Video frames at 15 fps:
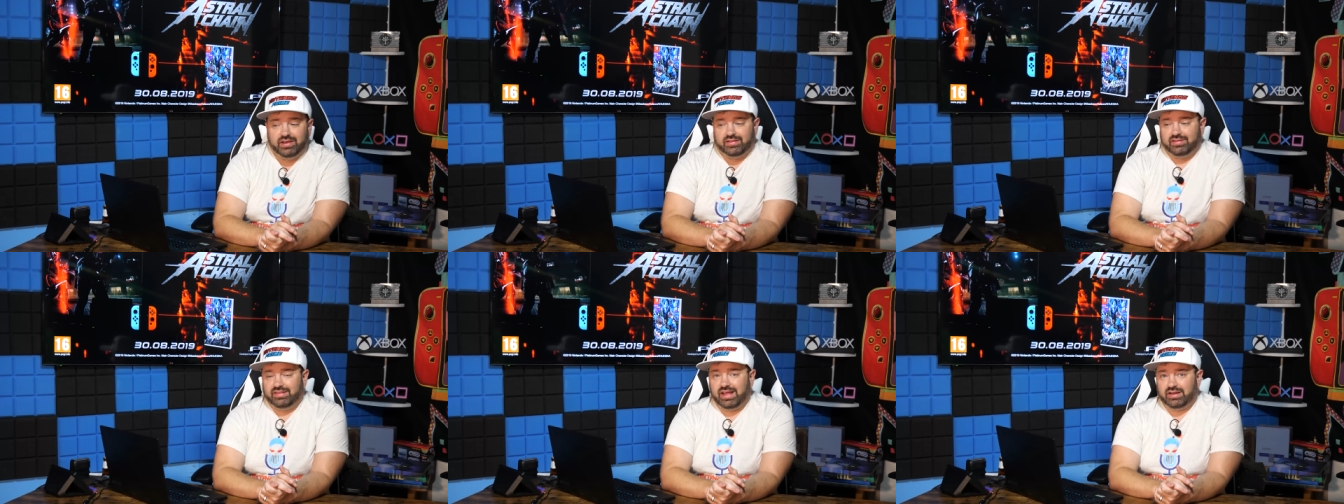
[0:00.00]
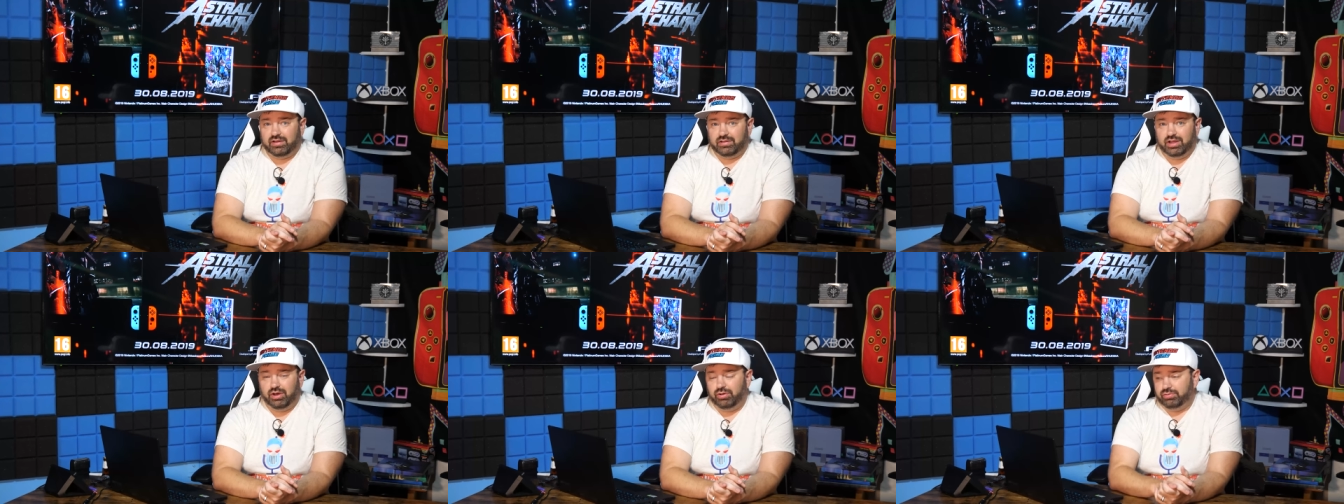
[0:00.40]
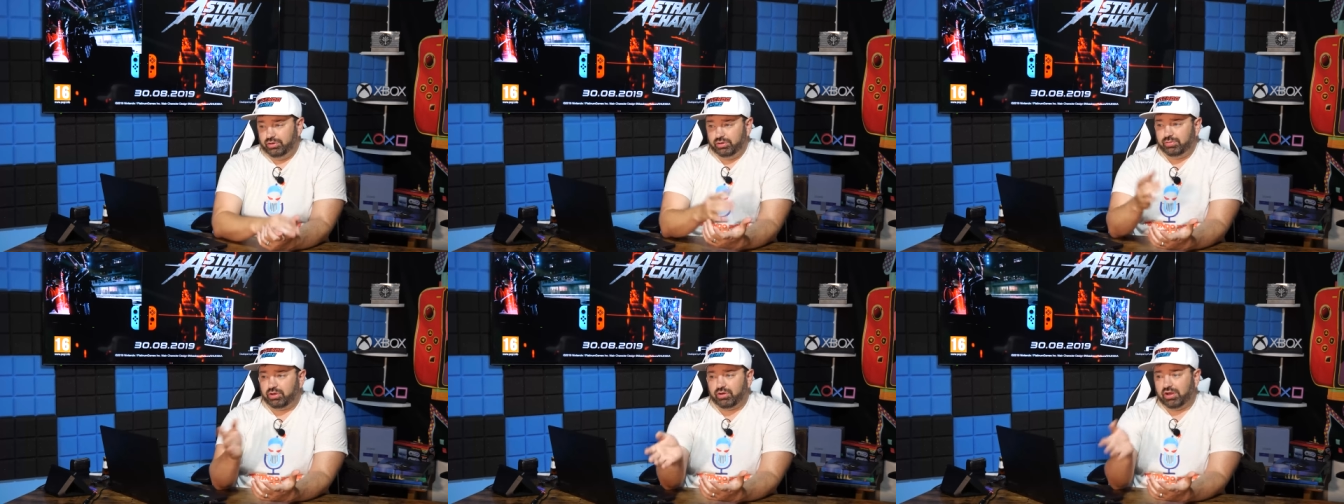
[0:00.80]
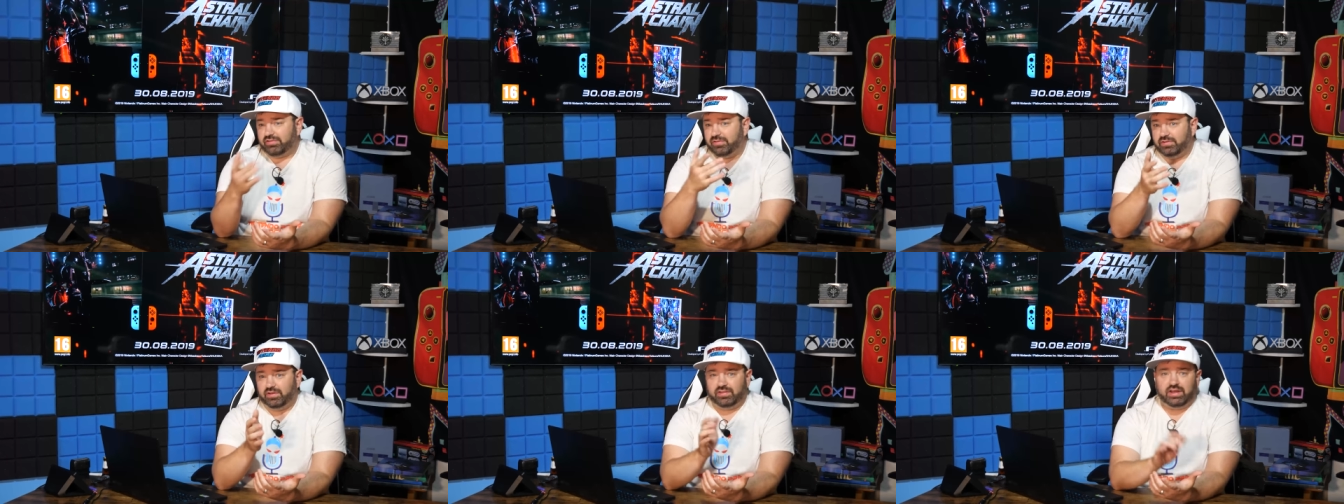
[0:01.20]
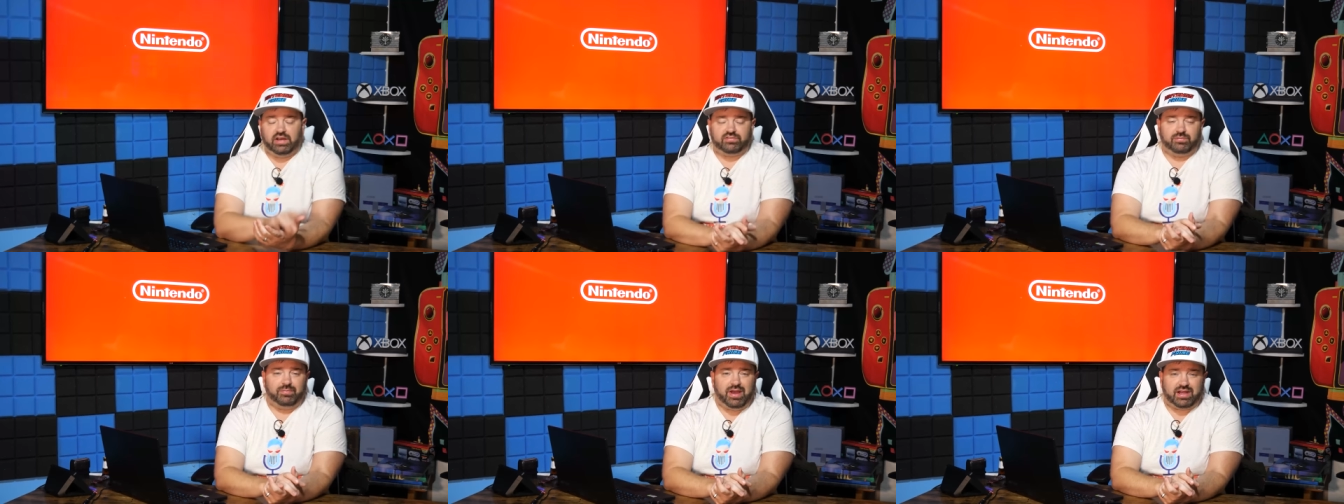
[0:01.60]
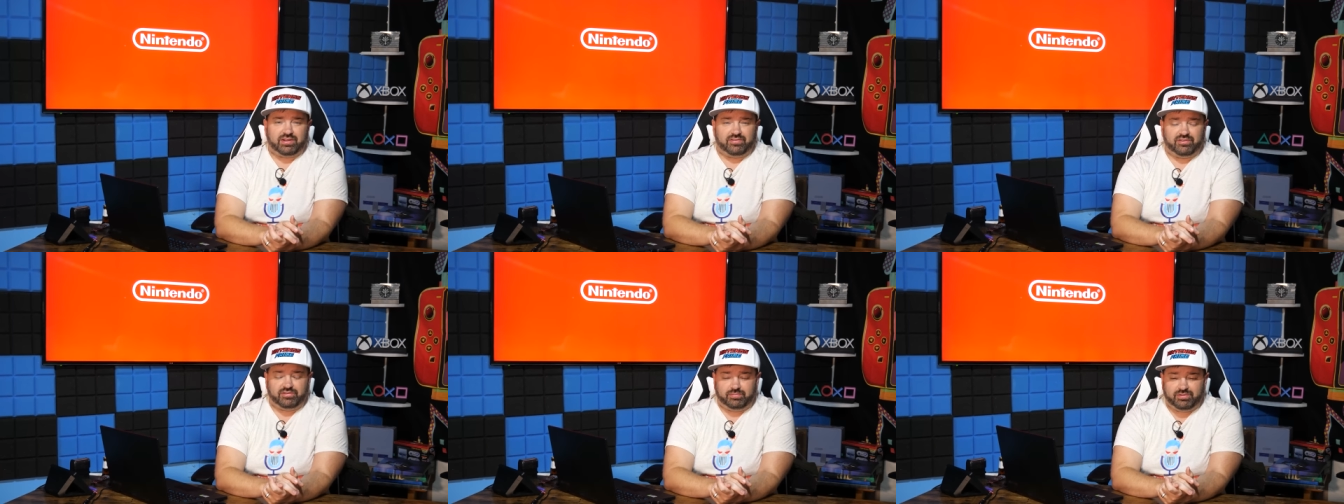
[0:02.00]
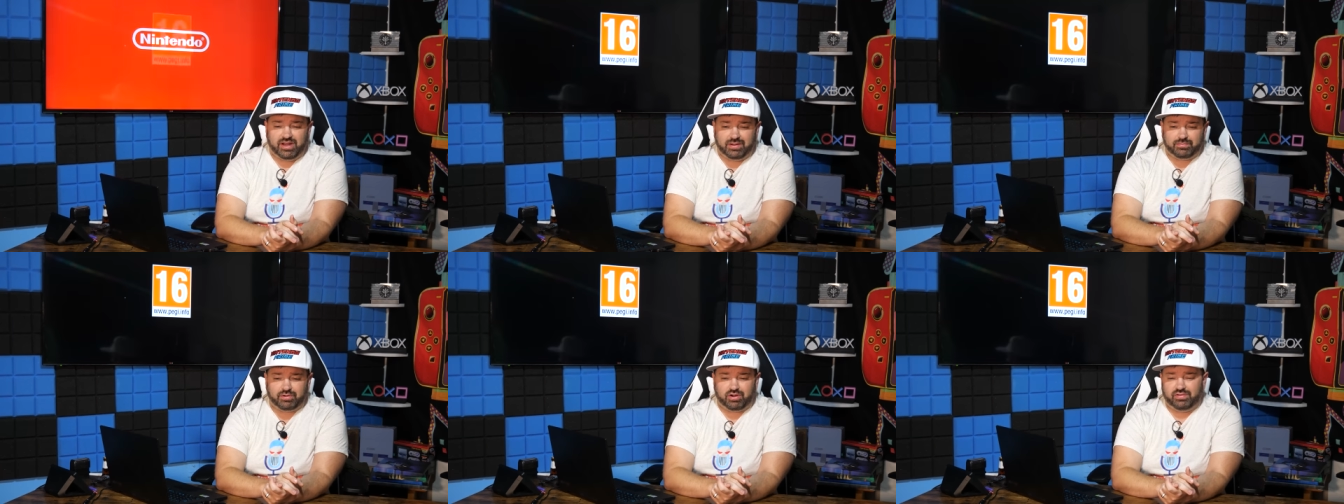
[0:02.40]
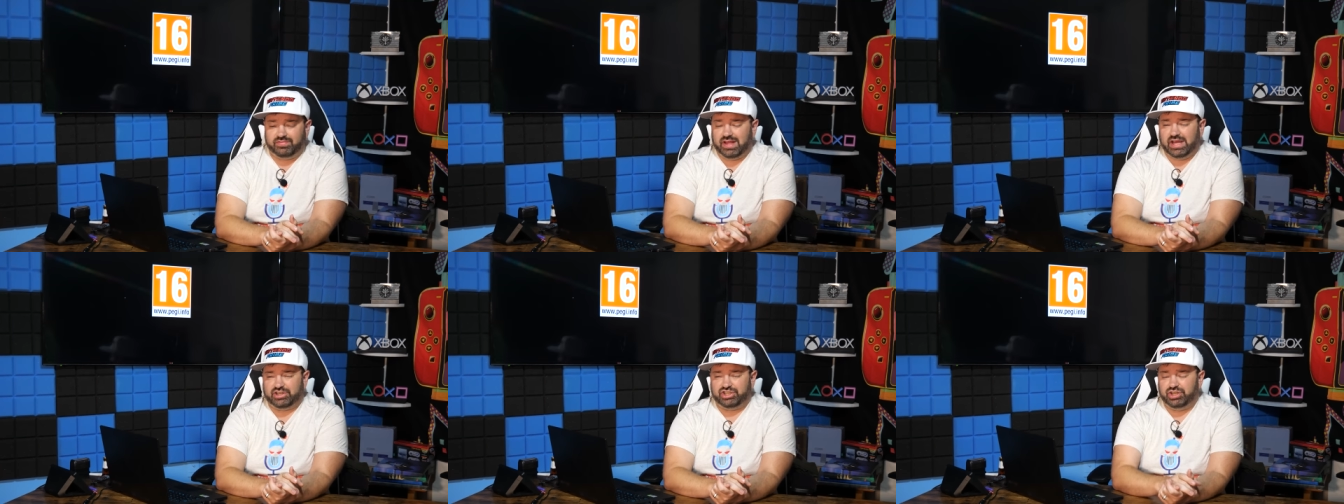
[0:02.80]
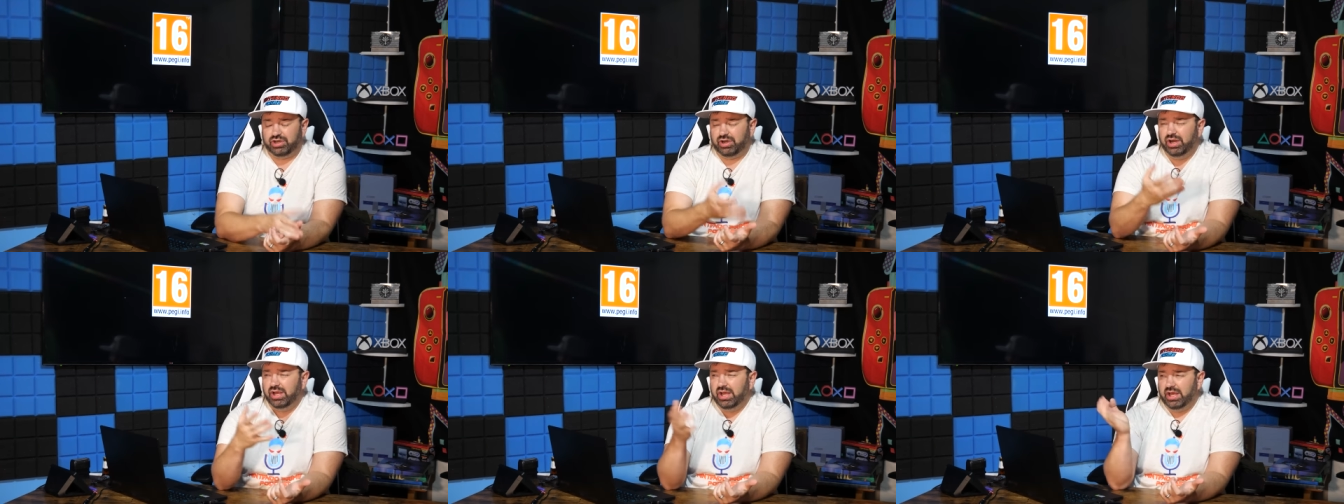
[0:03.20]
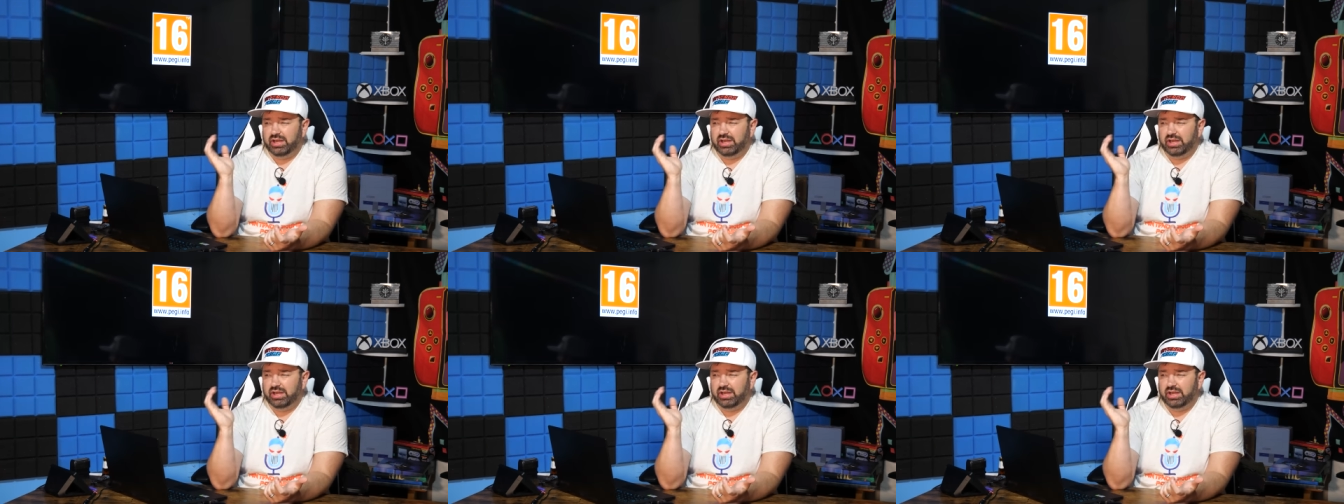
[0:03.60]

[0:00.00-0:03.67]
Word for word: let alone, you know, we crossed fifty thousand back in September of last year,